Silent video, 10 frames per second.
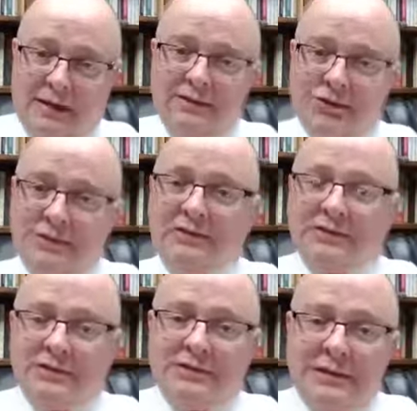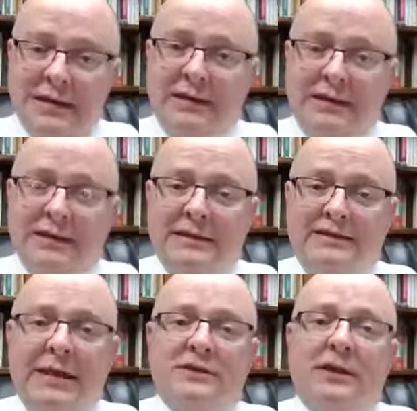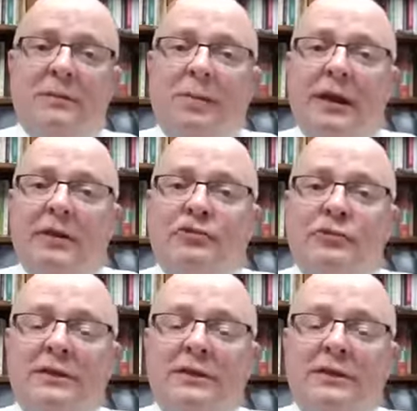and, and Jesus is eating in his house compared